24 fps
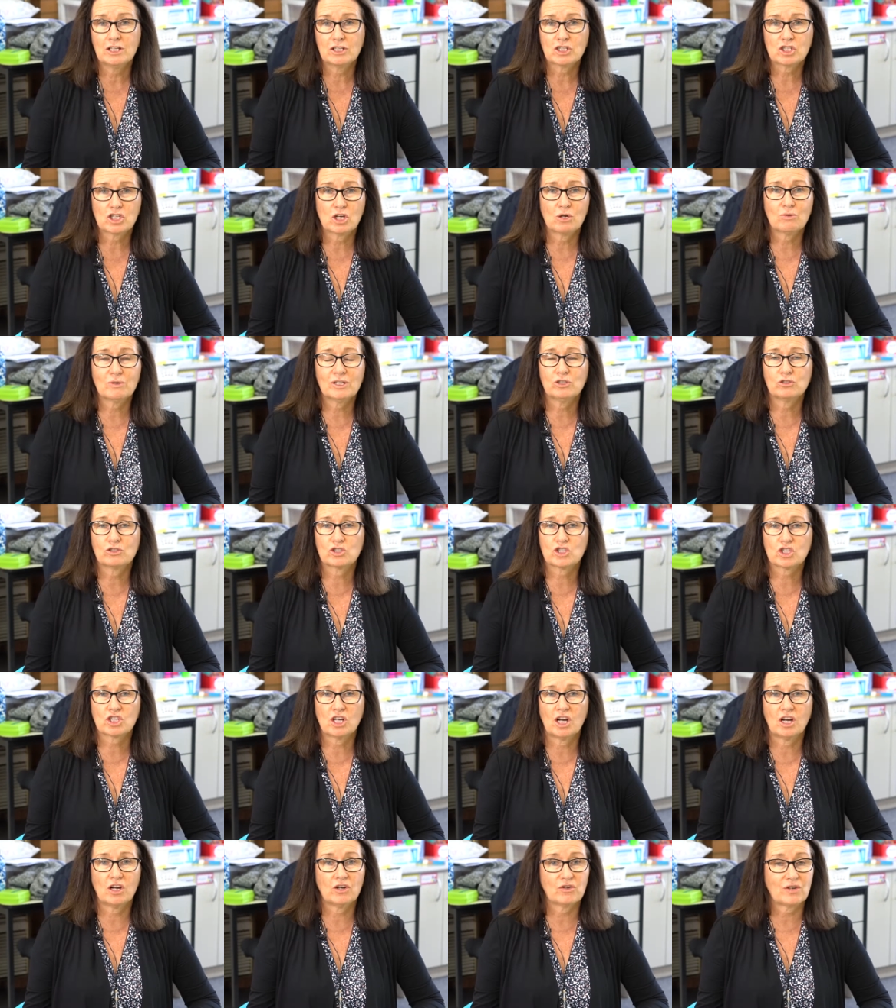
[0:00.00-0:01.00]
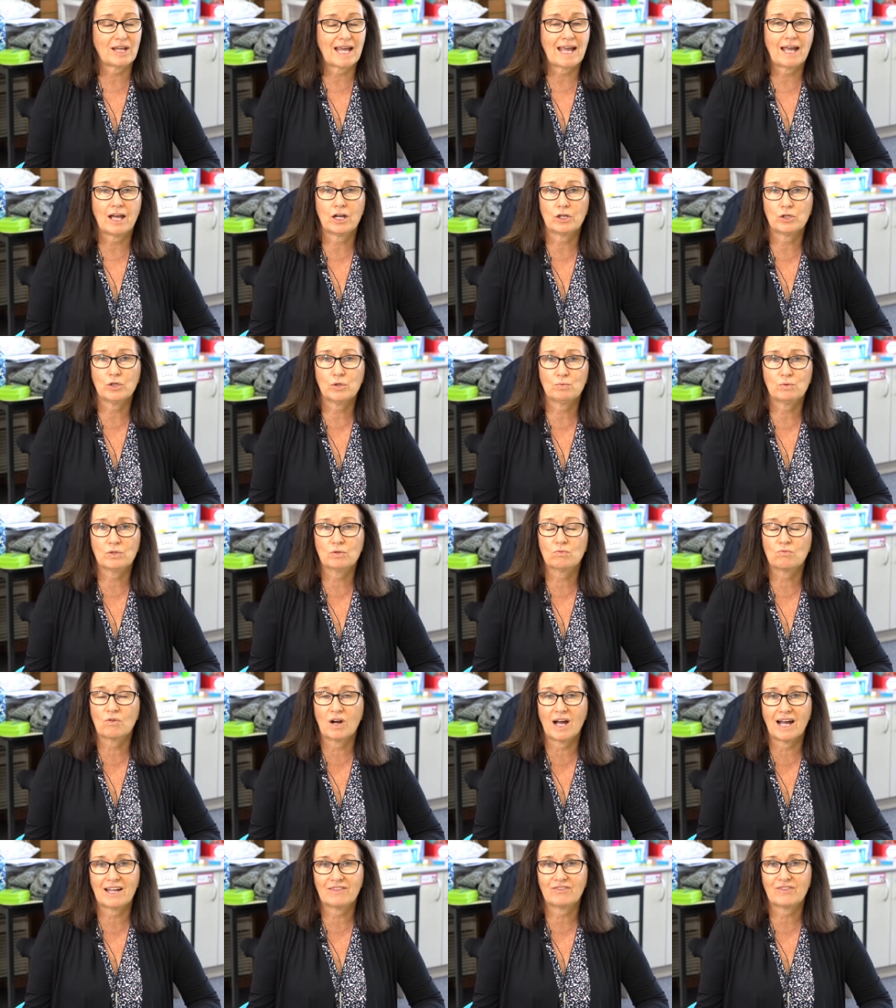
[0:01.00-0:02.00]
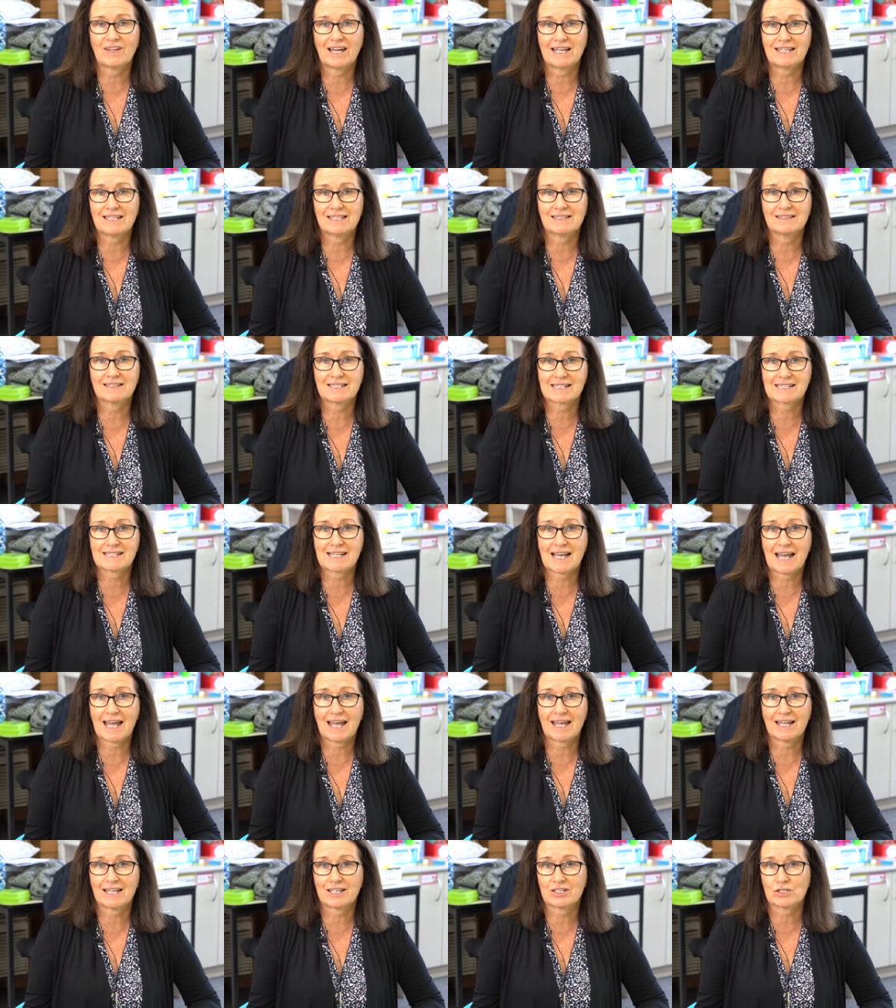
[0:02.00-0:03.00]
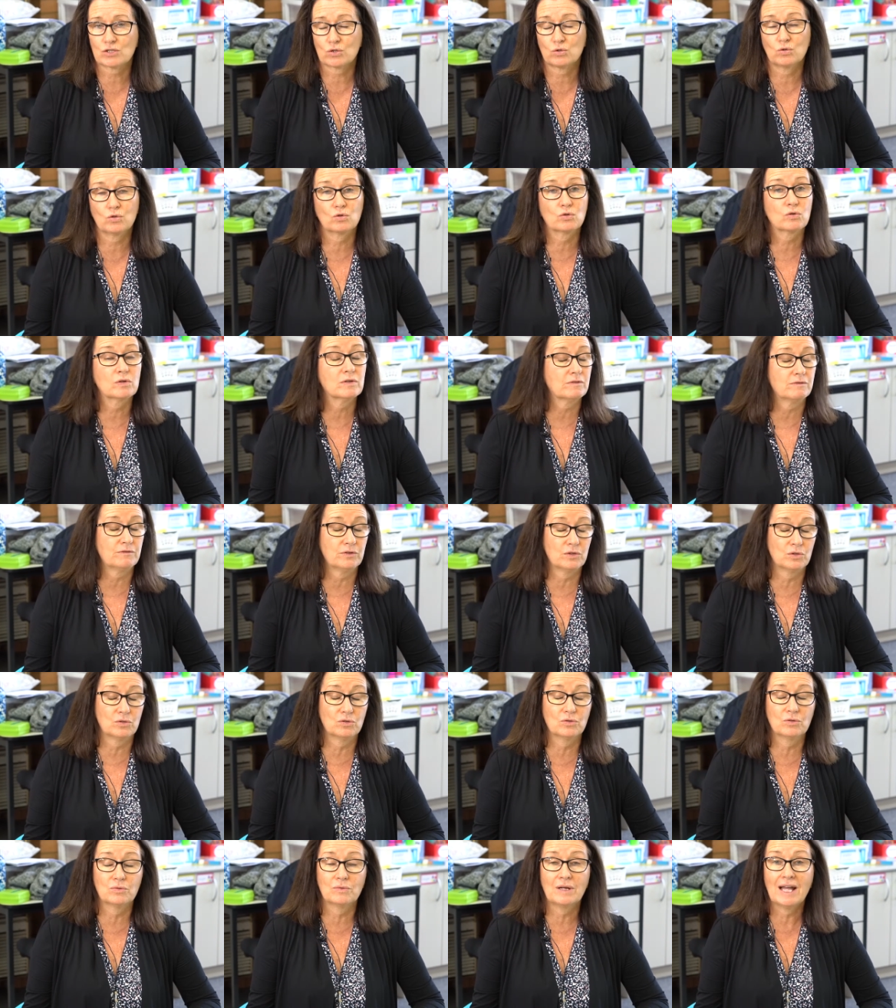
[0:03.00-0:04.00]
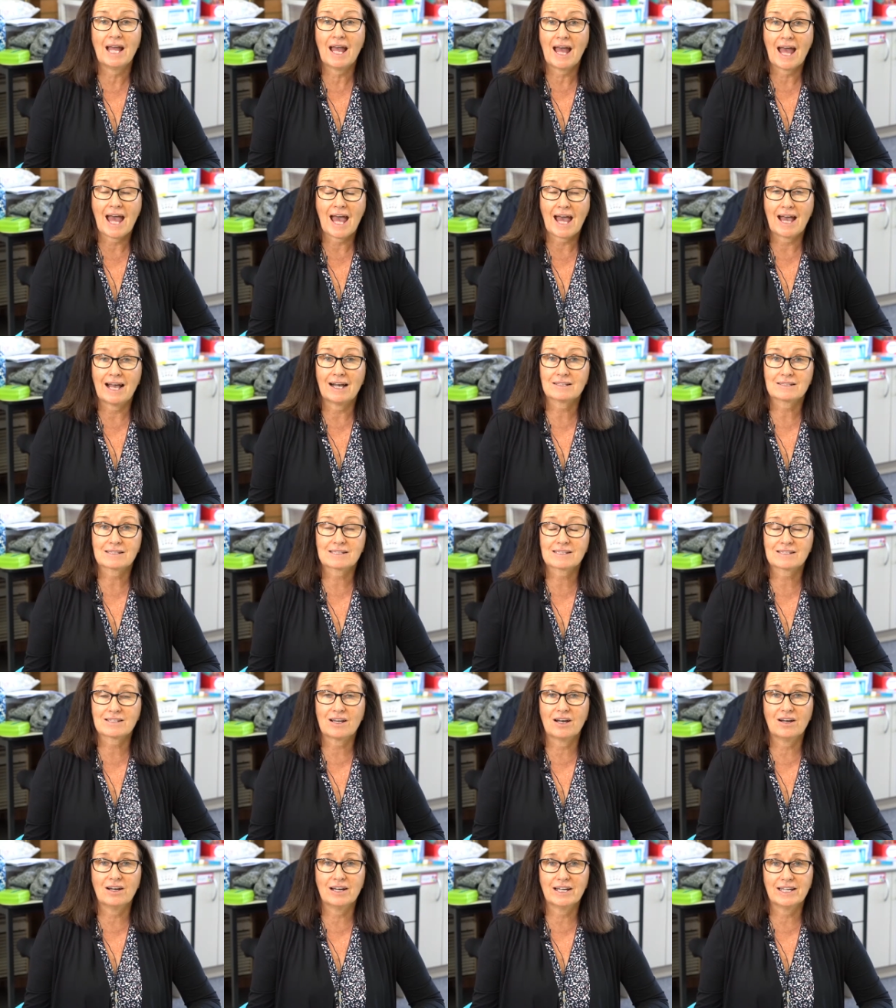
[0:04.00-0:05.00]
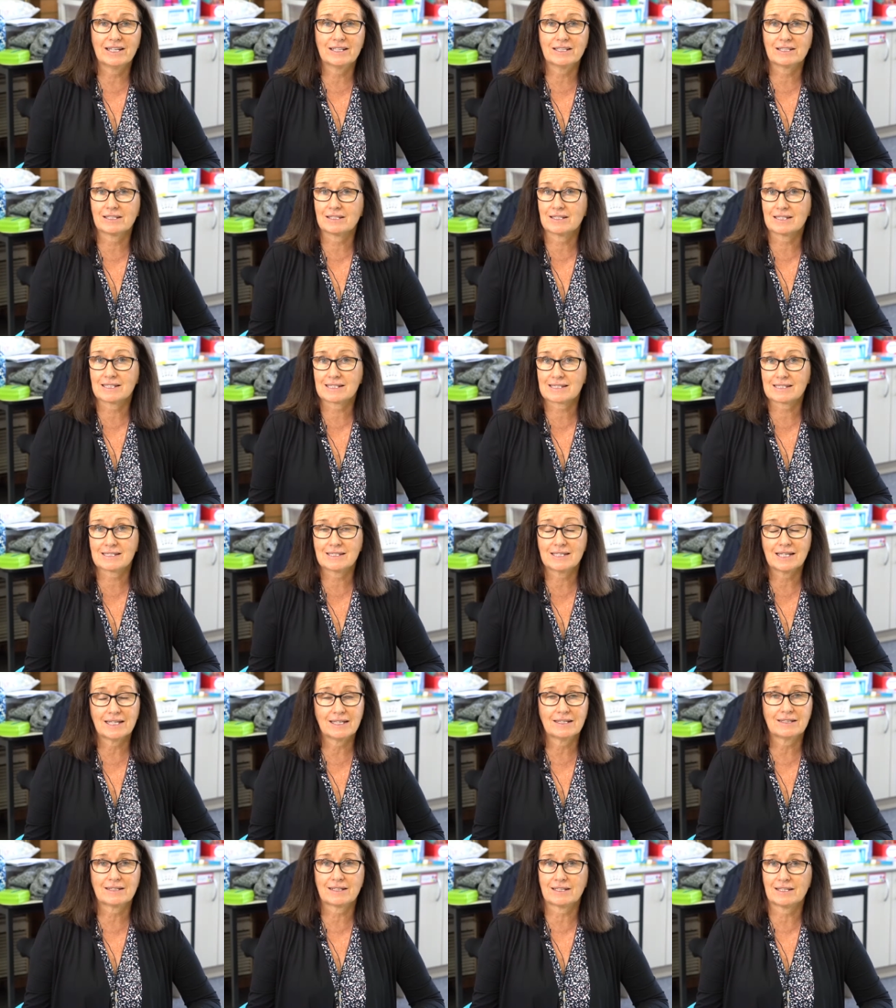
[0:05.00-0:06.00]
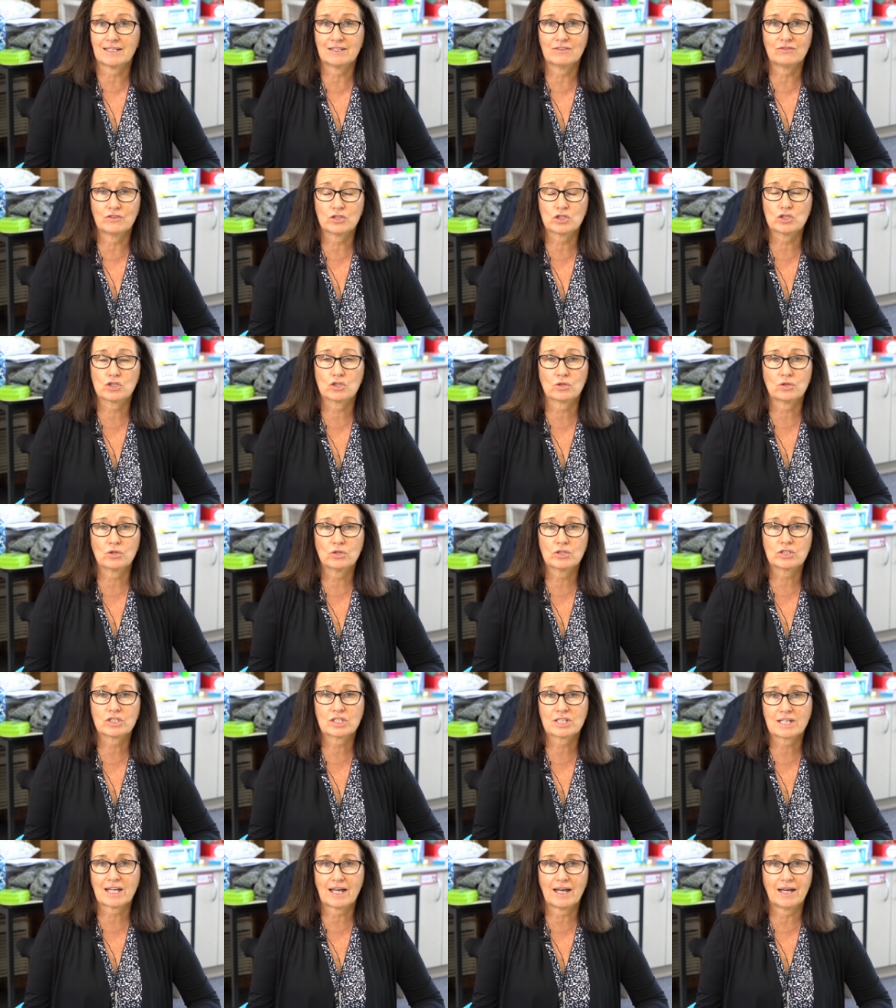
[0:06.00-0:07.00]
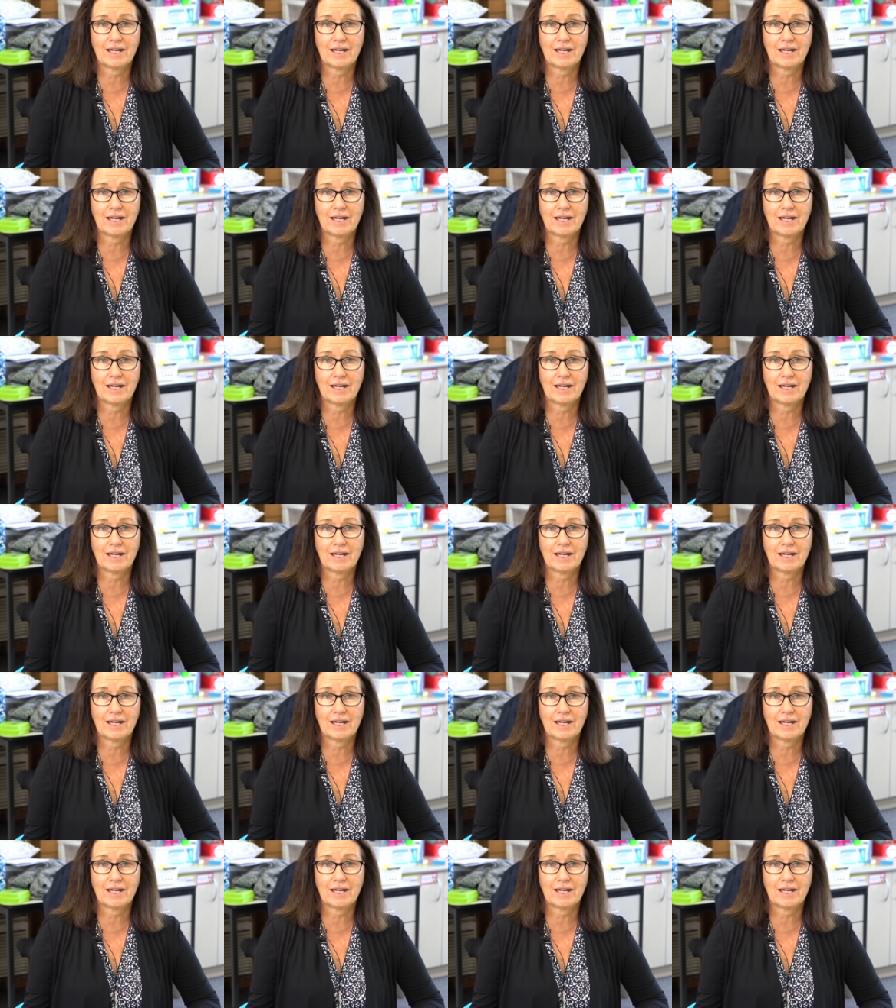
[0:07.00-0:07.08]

showing your child how you would write that in the sand, or if you're outside and a stick and in the dirt,